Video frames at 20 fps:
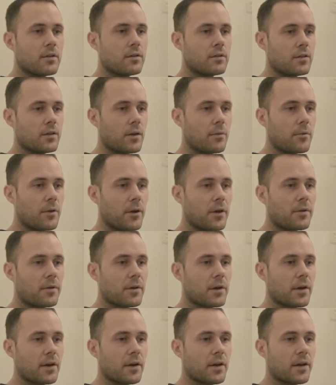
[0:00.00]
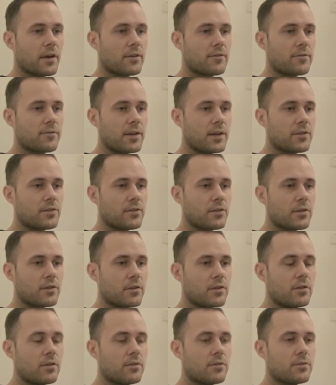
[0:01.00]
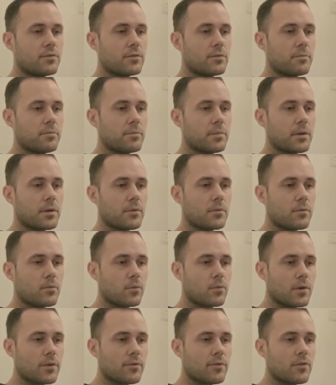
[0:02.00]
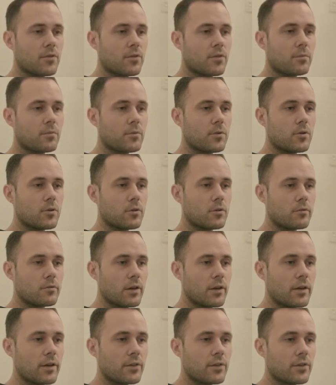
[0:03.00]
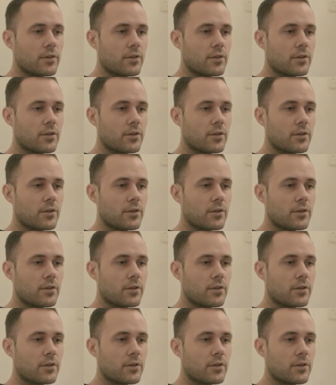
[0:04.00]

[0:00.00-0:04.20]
That way you are going to get faster growth but with some more risk.